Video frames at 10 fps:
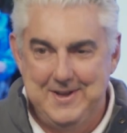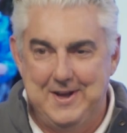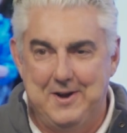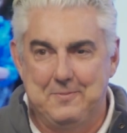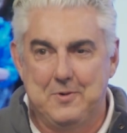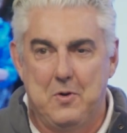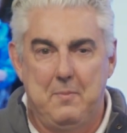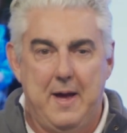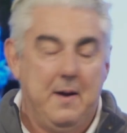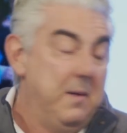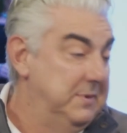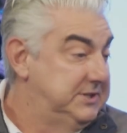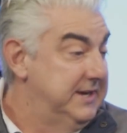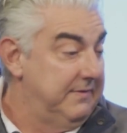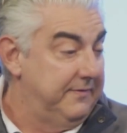um, going back. But
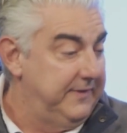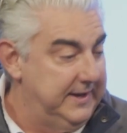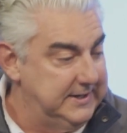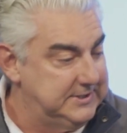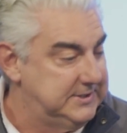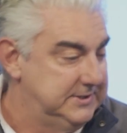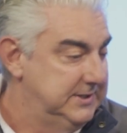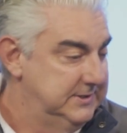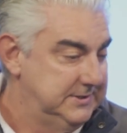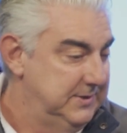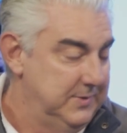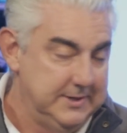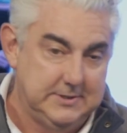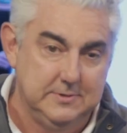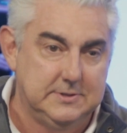she never finished. She, mm-hmm. she
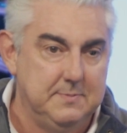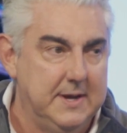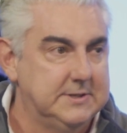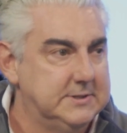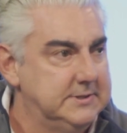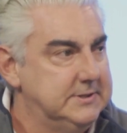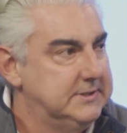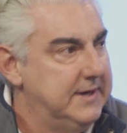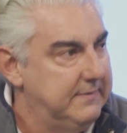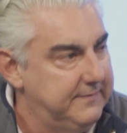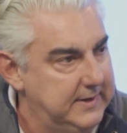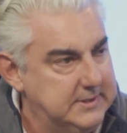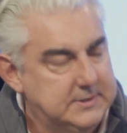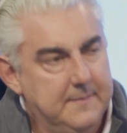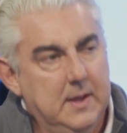went two semesters and she never
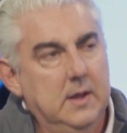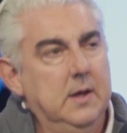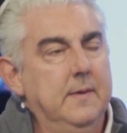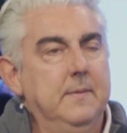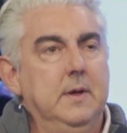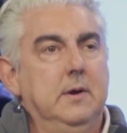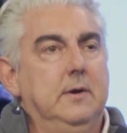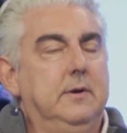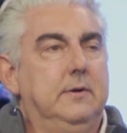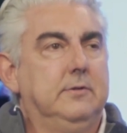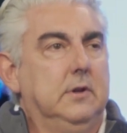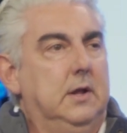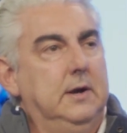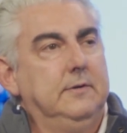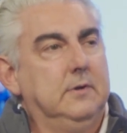finished. There's a
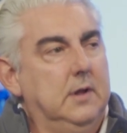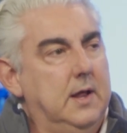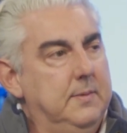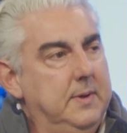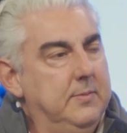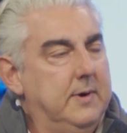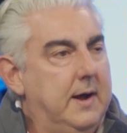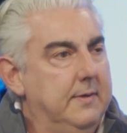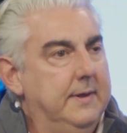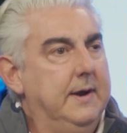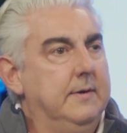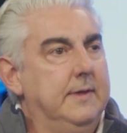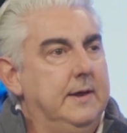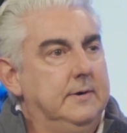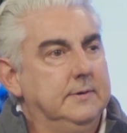lot. There's a lot of people out there
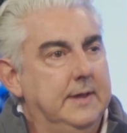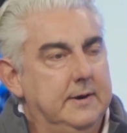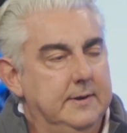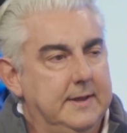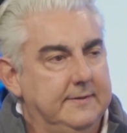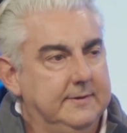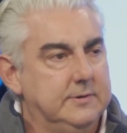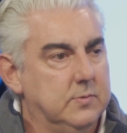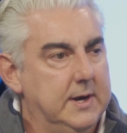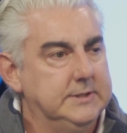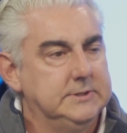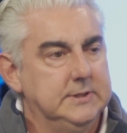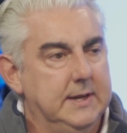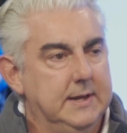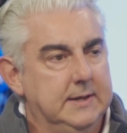that are that are in that
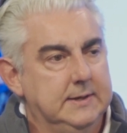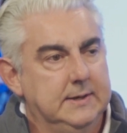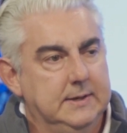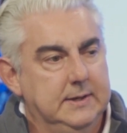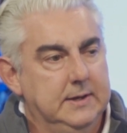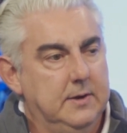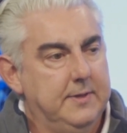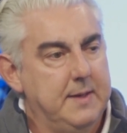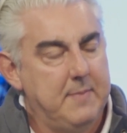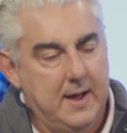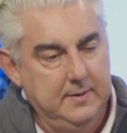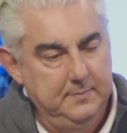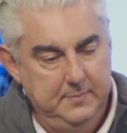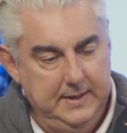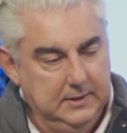situation, and you know they might
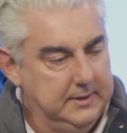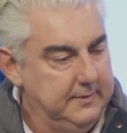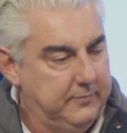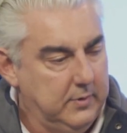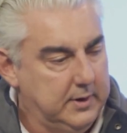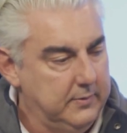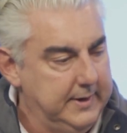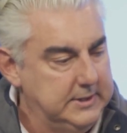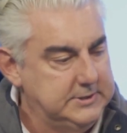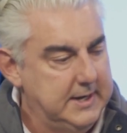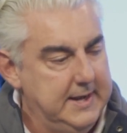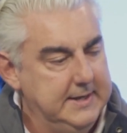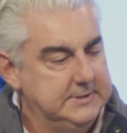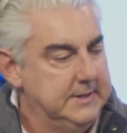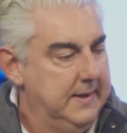be looking for a career
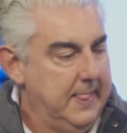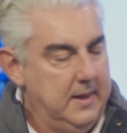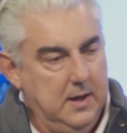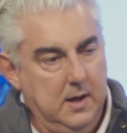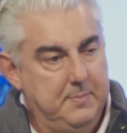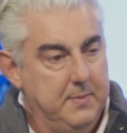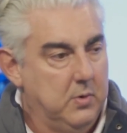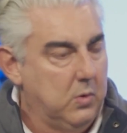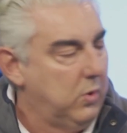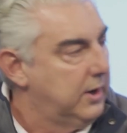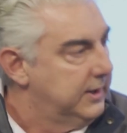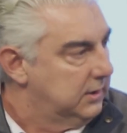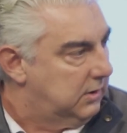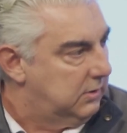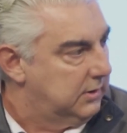change. Uh, people are working
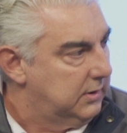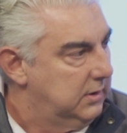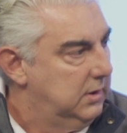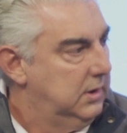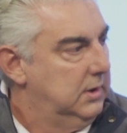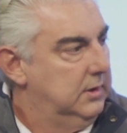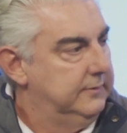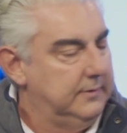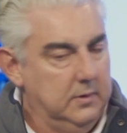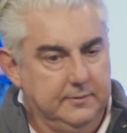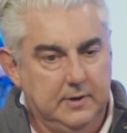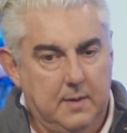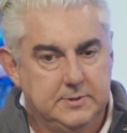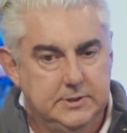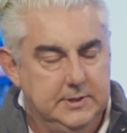longer, so it's an
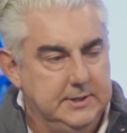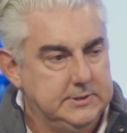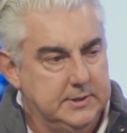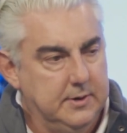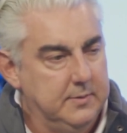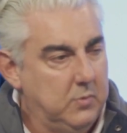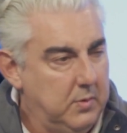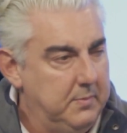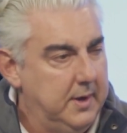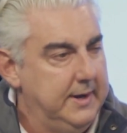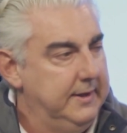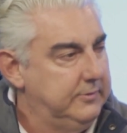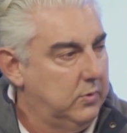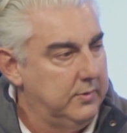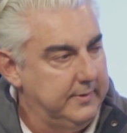opportunity to earn more money
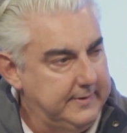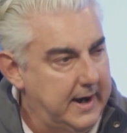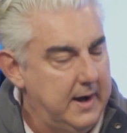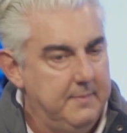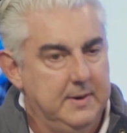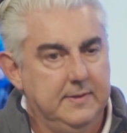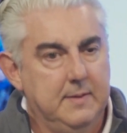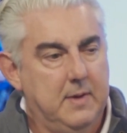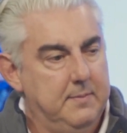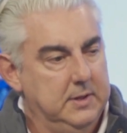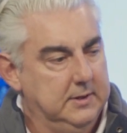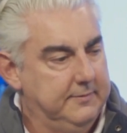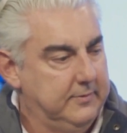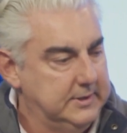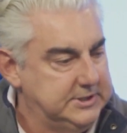toward retirement. They might be
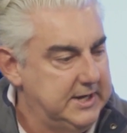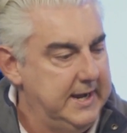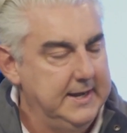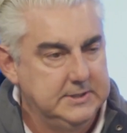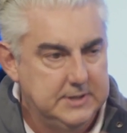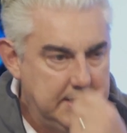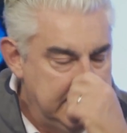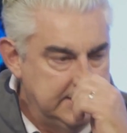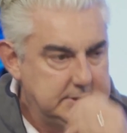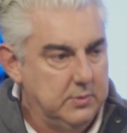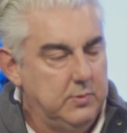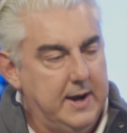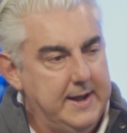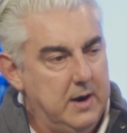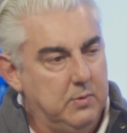looking for a change. So
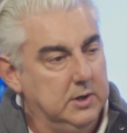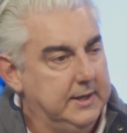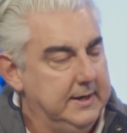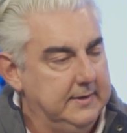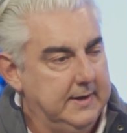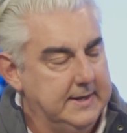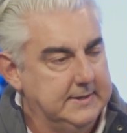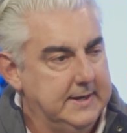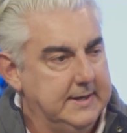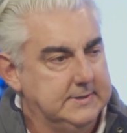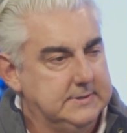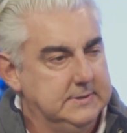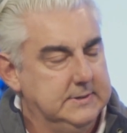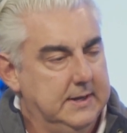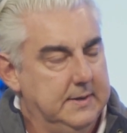right now we're looking at at, at,
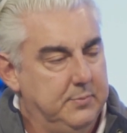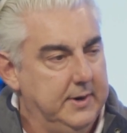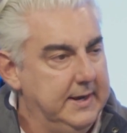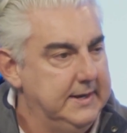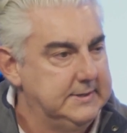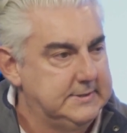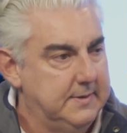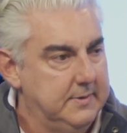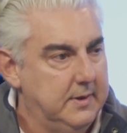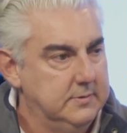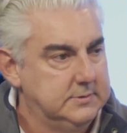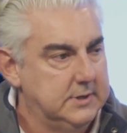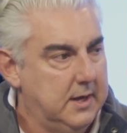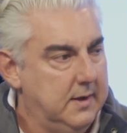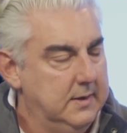at bringing in some of those
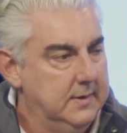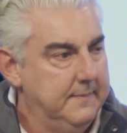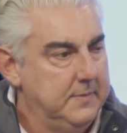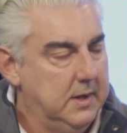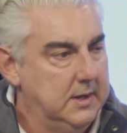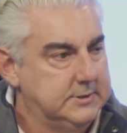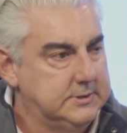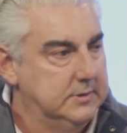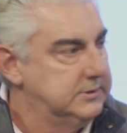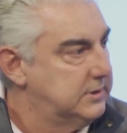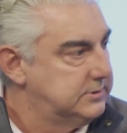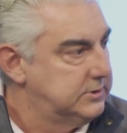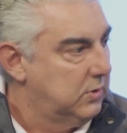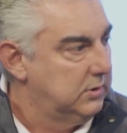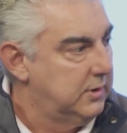uh, uh, students, those
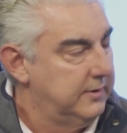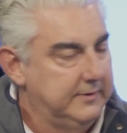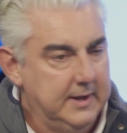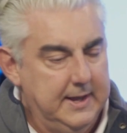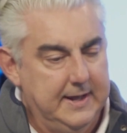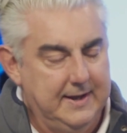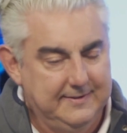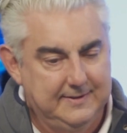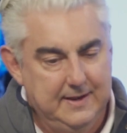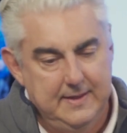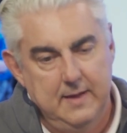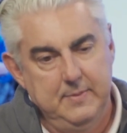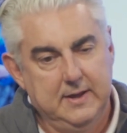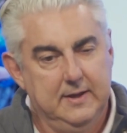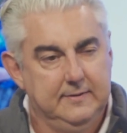adult learners, and I say that
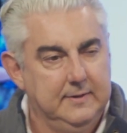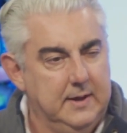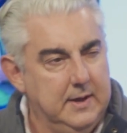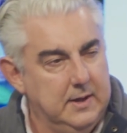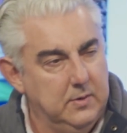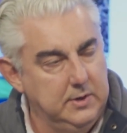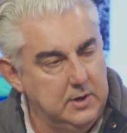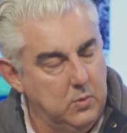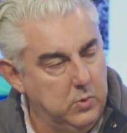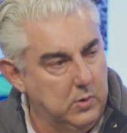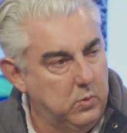because you know, we're